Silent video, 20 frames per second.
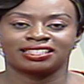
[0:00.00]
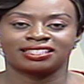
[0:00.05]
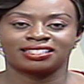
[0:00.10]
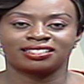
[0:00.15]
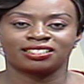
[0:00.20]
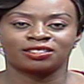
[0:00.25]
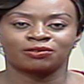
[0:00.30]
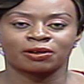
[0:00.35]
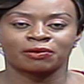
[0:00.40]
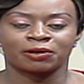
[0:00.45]

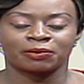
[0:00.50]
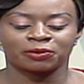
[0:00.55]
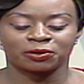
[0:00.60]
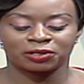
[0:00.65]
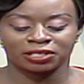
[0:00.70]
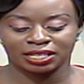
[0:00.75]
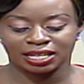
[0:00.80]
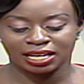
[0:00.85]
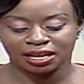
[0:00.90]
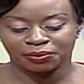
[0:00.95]
This is where we
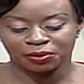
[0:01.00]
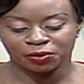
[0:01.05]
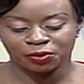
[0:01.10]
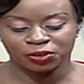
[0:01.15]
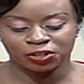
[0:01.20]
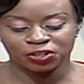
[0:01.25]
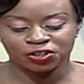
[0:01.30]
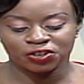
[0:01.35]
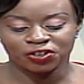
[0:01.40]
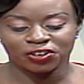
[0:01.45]
put a cap
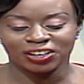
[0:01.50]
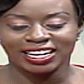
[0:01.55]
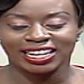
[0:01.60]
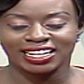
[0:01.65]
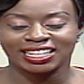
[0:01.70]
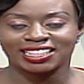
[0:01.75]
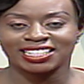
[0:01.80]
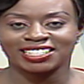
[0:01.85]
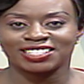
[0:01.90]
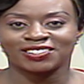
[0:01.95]
on your
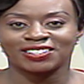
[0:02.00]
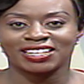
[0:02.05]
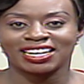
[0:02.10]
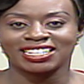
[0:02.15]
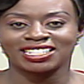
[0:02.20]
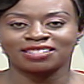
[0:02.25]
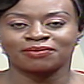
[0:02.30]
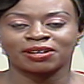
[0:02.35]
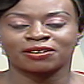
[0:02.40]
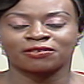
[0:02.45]
health
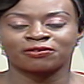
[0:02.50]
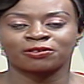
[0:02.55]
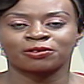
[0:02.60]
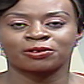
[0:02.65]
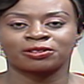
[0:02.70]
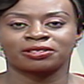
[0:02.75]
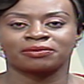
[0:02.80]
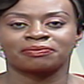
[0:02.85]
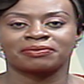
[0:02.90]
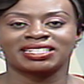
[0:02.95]
tonight, but of
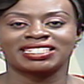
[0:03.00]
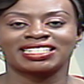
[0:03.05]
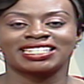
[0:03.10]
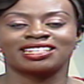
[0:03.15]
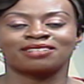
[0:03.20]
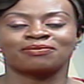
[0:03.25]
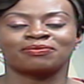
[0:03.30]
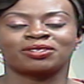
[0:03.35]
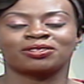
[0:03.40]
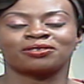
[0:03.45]
course Betty
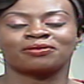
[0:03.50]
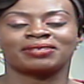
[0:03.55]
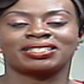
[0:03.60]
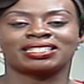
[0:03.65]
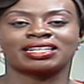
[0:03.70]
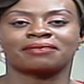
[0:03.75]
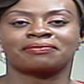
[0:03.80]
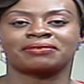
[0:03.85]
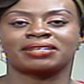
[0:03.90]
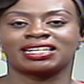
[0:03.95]
Kiptum
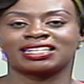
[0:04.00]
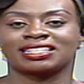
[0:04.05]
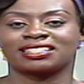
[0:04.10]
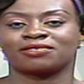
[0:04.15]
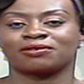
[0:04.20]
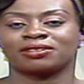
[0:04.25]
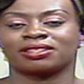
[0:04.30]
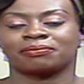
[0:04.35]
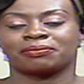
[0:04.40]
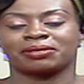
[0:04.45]
is up
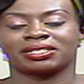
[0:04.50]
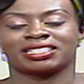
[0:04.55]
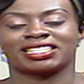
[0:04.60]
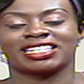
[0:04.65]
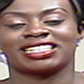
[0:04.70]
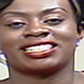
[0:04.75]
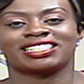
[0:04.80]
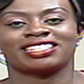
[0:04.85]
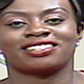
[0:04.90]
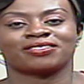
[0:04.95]
next with the
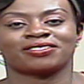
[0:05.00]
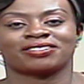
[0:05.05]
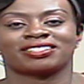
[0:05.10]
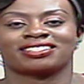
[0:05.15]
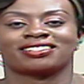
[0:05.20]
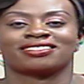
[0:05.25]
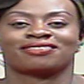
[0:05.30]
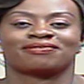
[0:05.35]
business news.